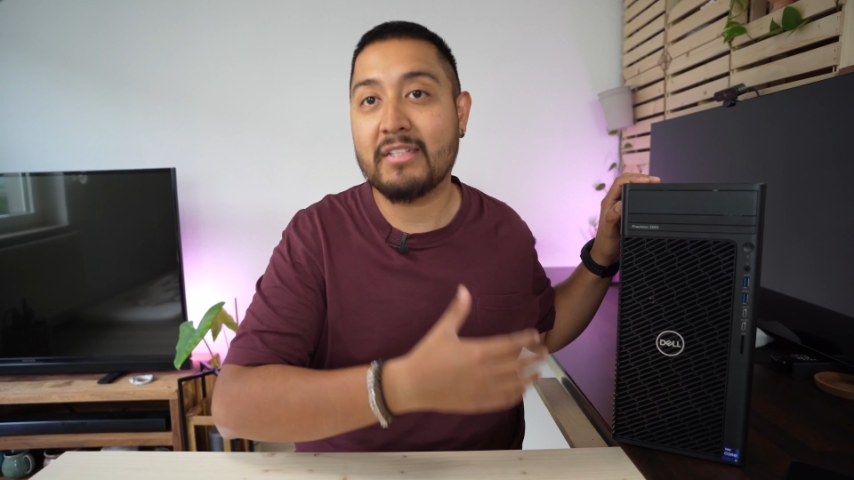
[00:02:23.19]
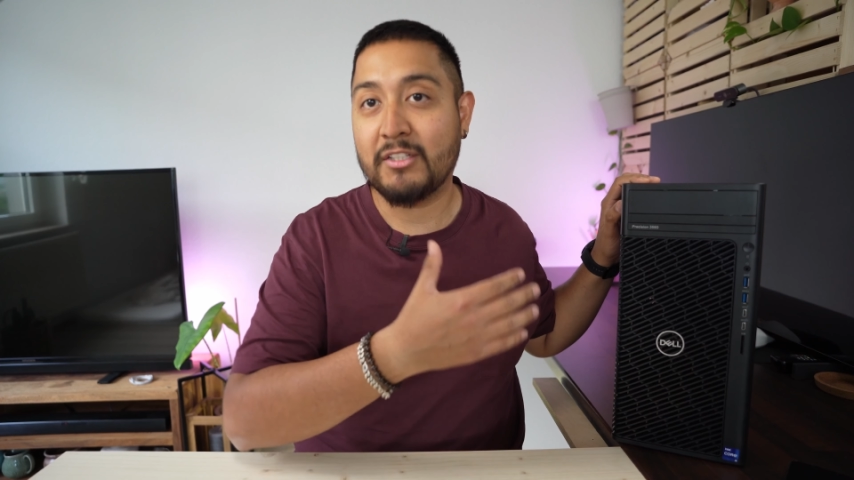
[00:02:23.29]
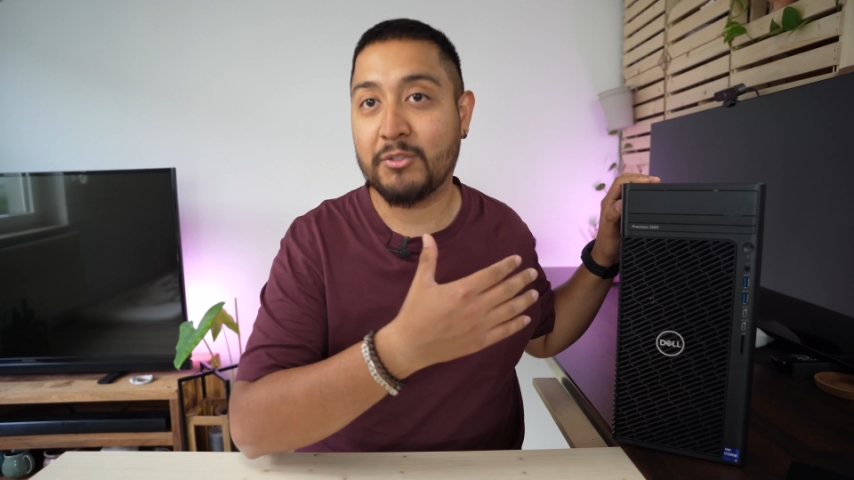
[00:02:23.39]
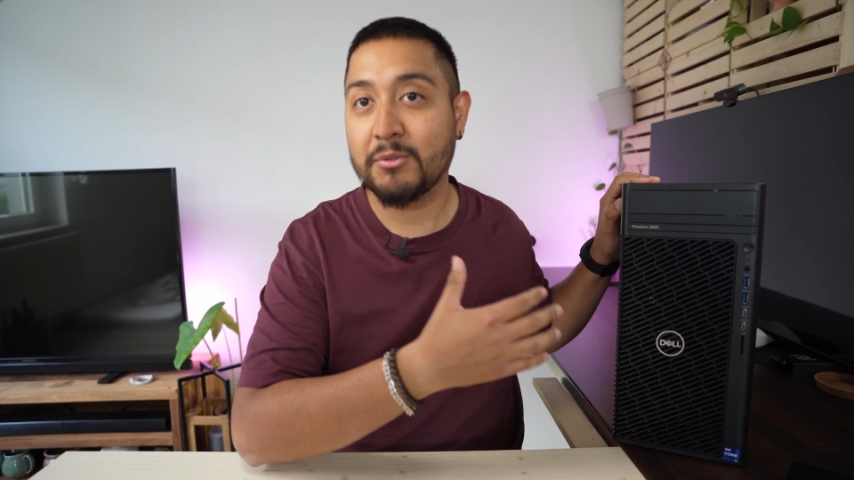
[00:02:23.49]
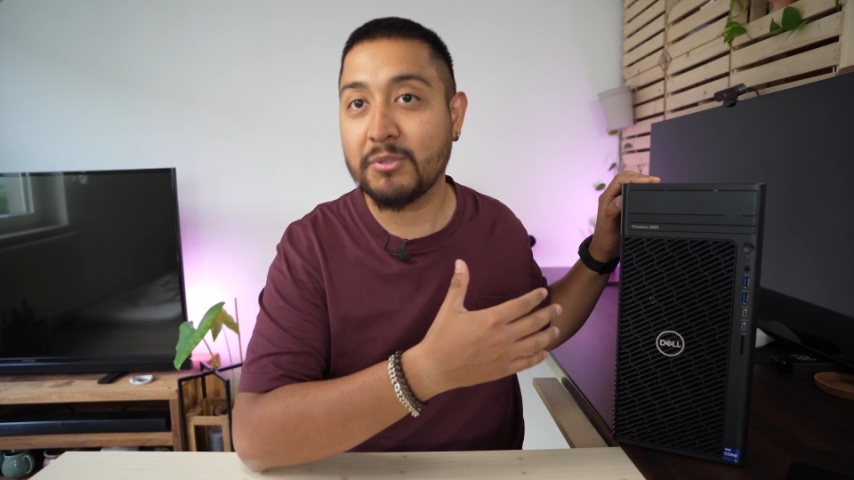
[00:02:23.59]

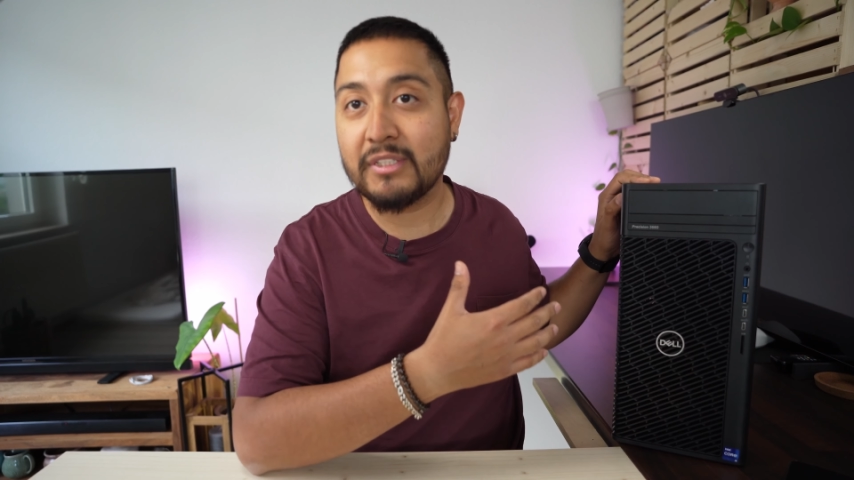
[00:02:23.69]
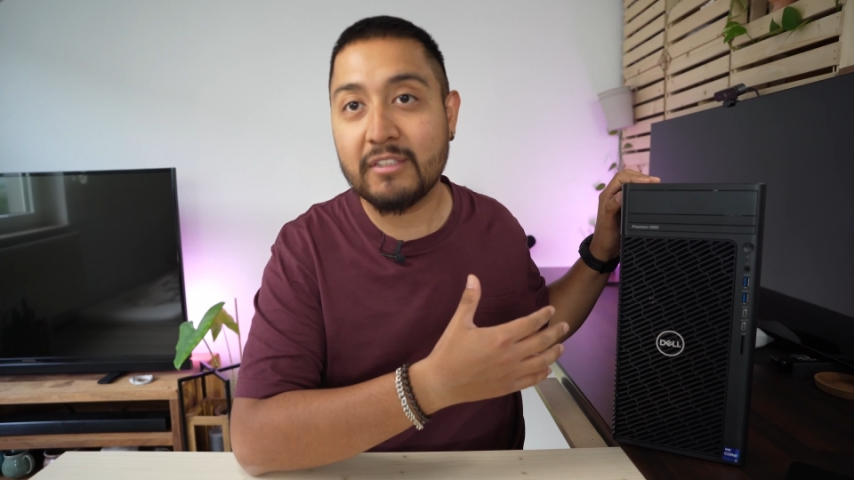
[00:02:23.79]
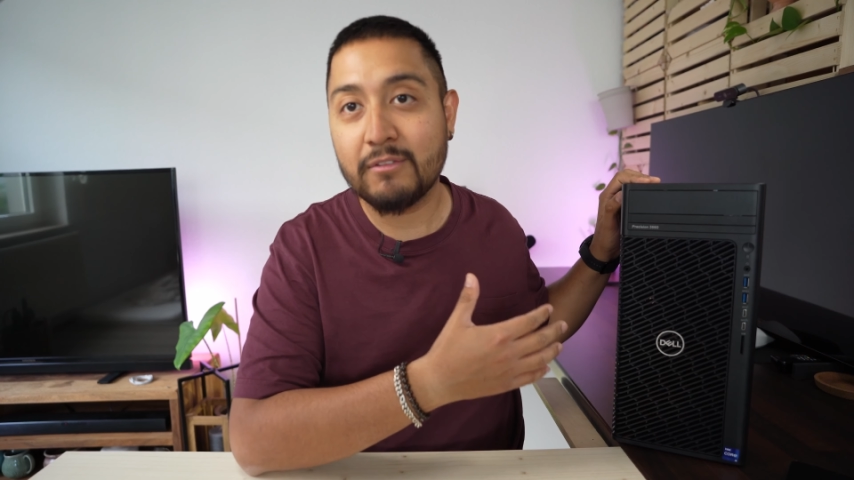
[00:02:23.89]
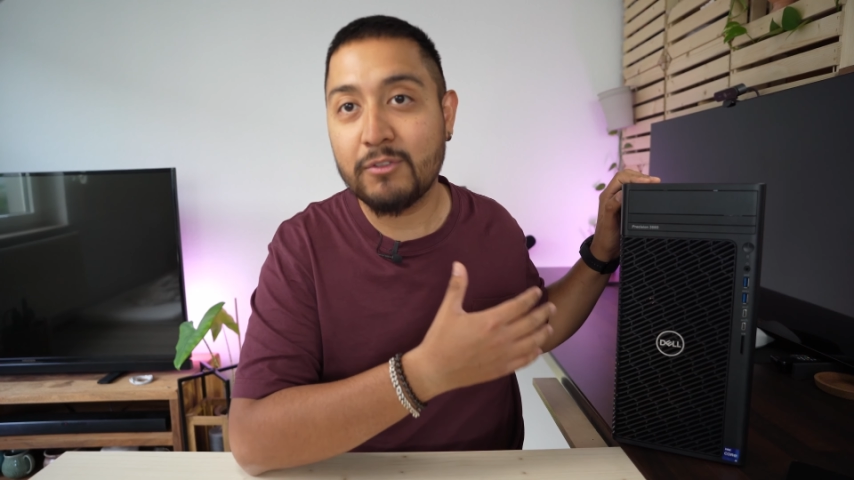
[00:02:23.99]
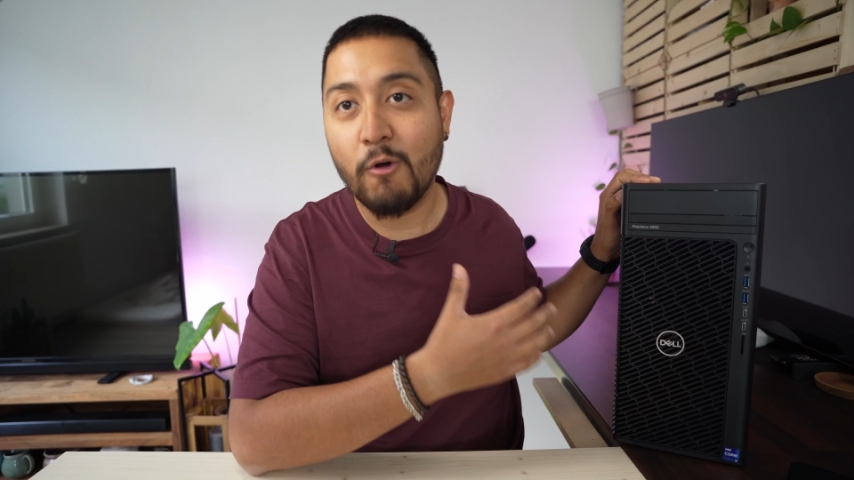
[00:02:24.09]
As you
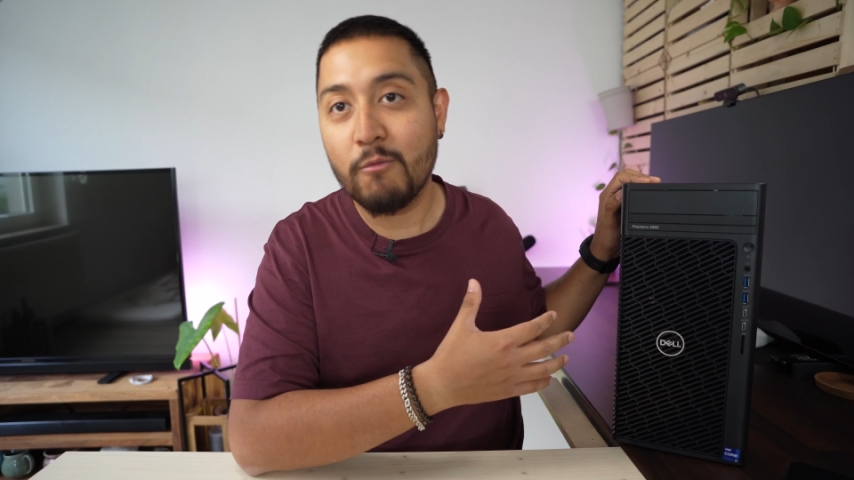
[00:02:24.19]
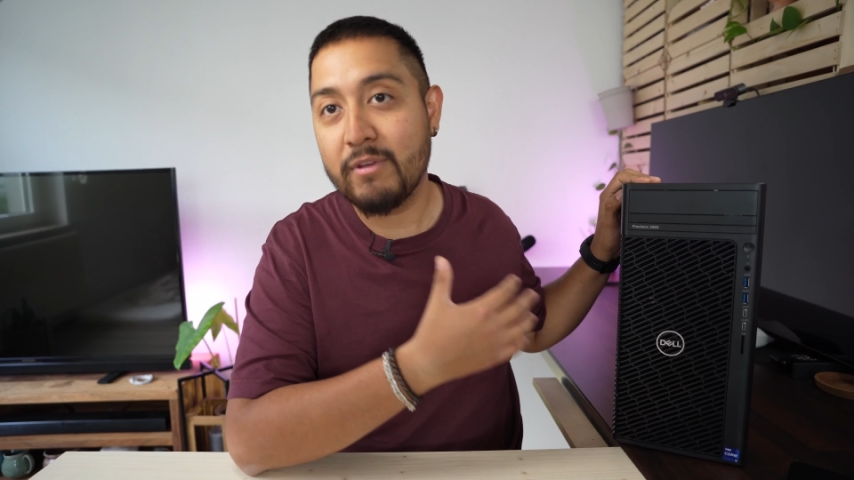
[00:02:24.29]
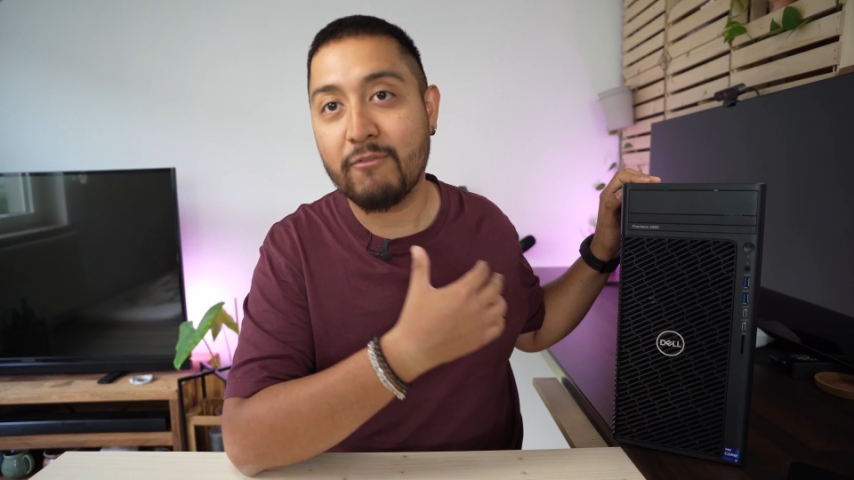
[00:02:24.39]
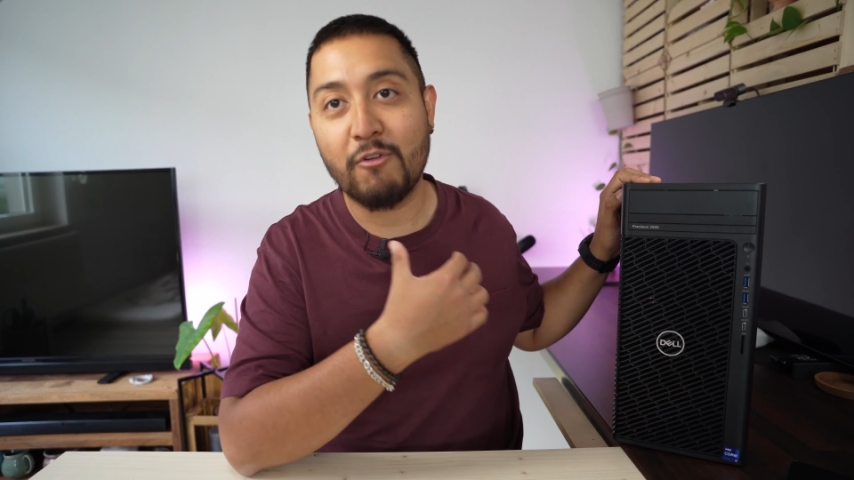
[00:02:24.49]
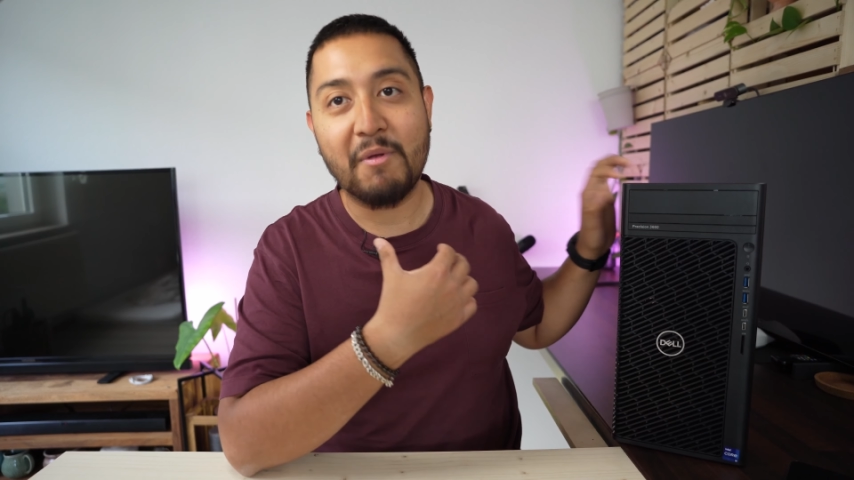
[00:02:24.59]
know me
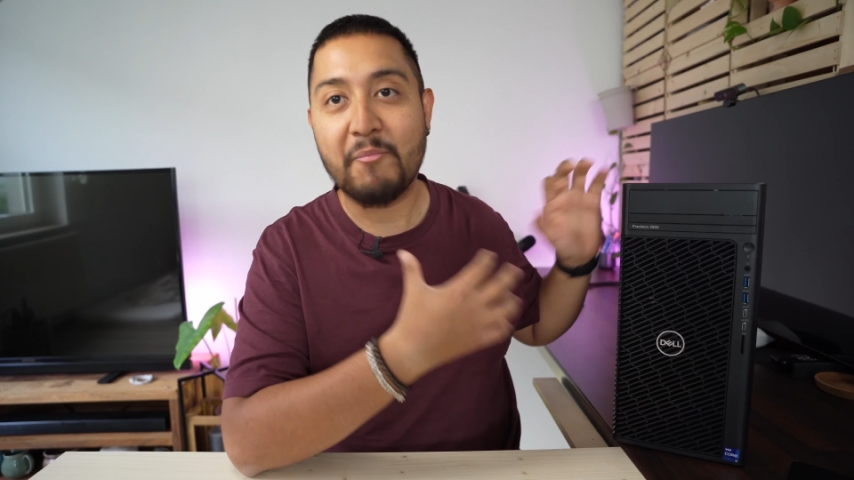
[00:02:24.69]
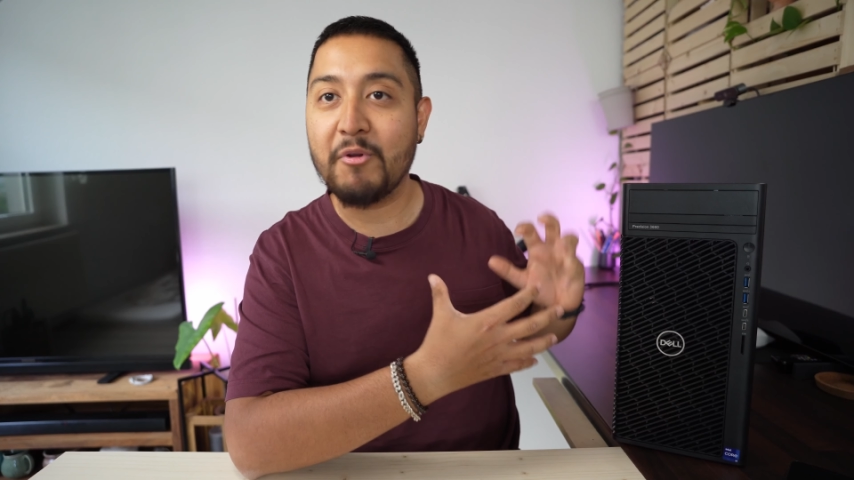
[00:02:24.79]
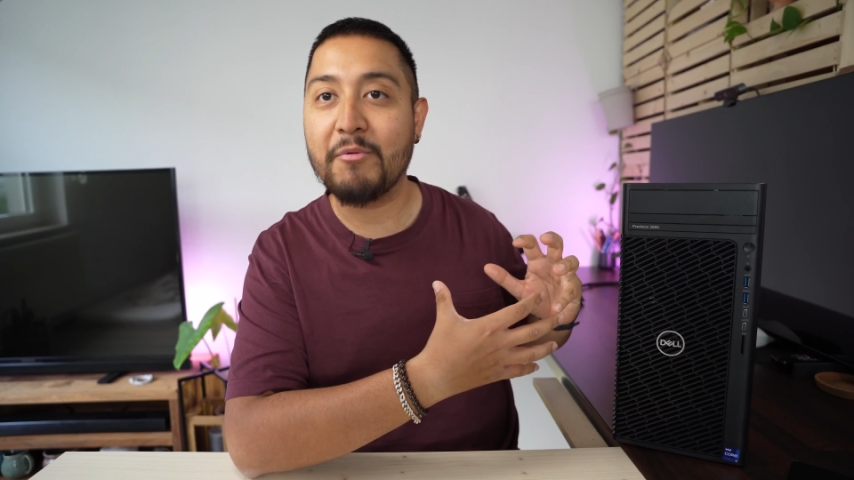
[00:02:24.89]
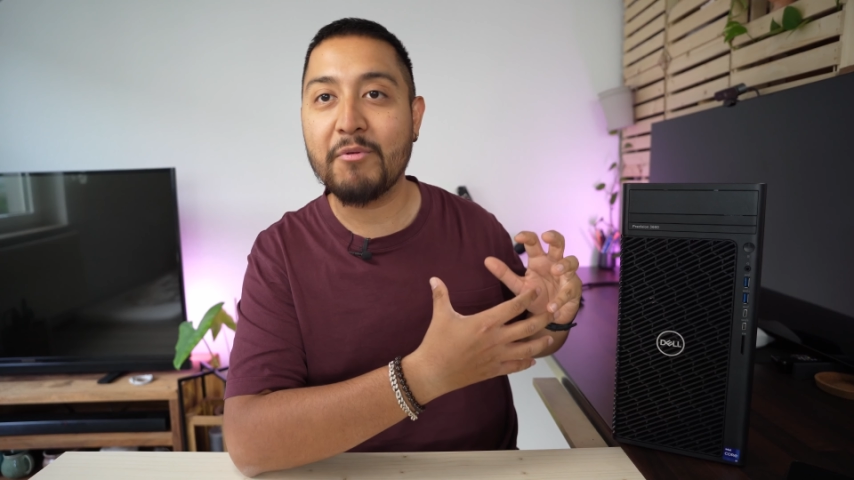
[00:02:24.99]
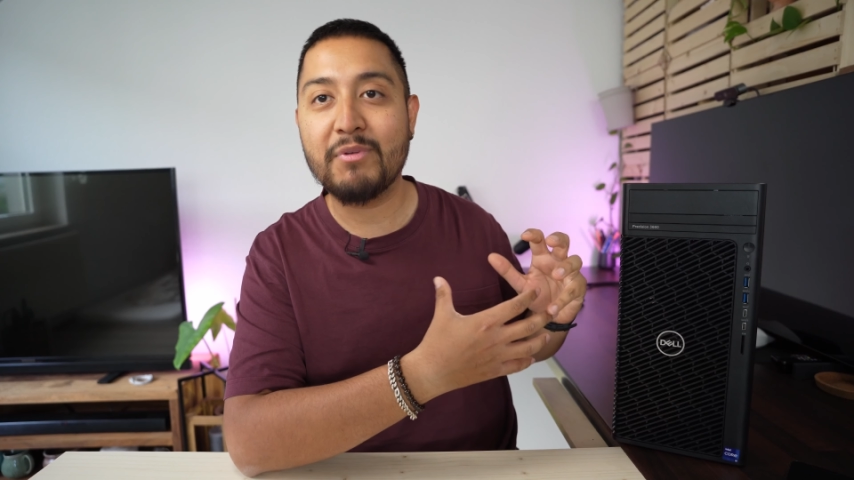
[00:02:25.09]
from my
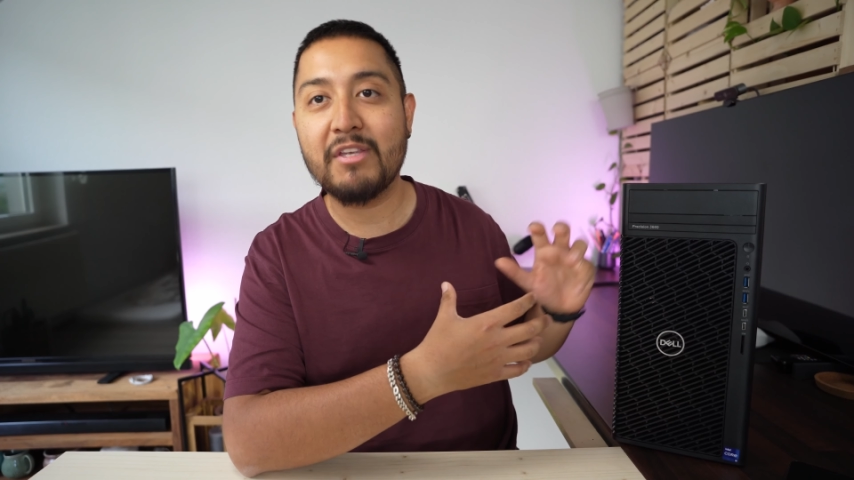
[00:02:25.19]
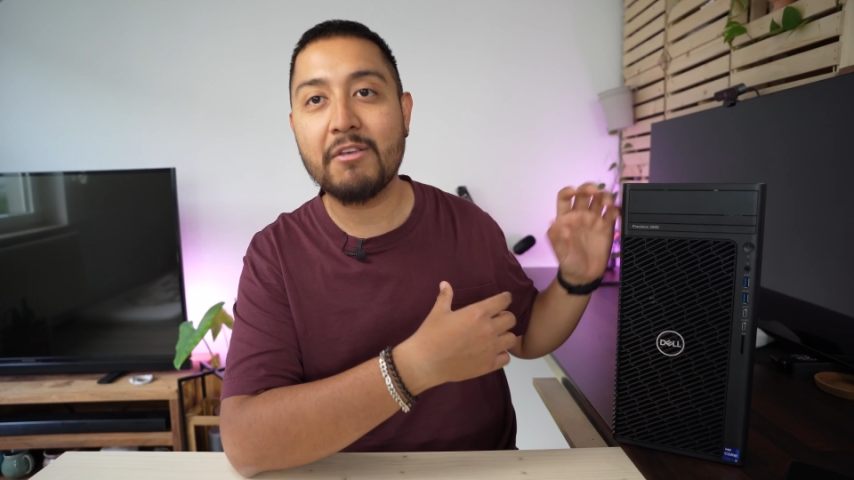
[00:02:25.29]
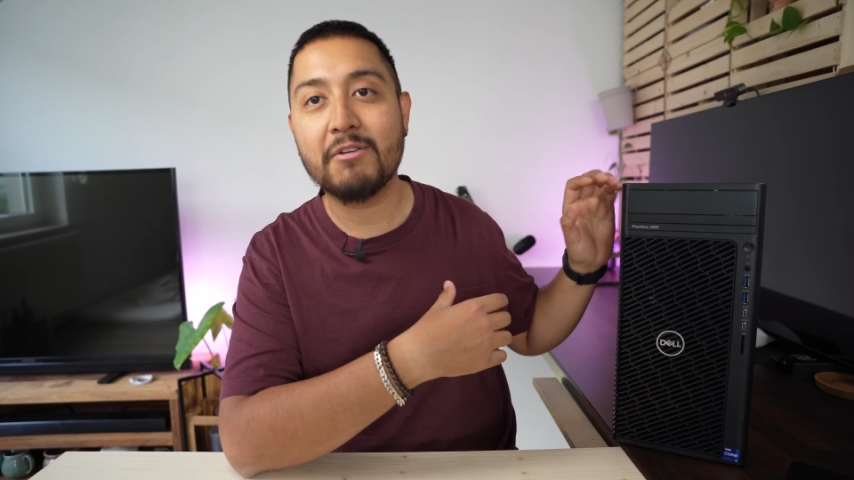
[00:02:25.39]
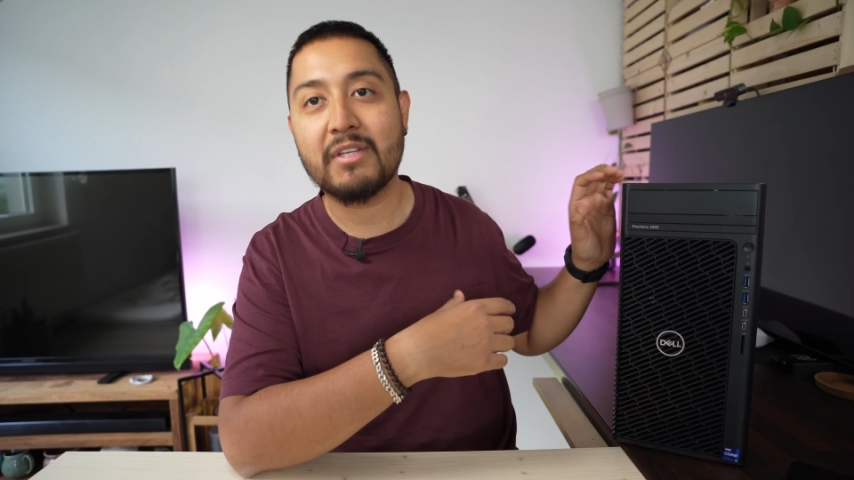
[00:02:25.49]
previous videos,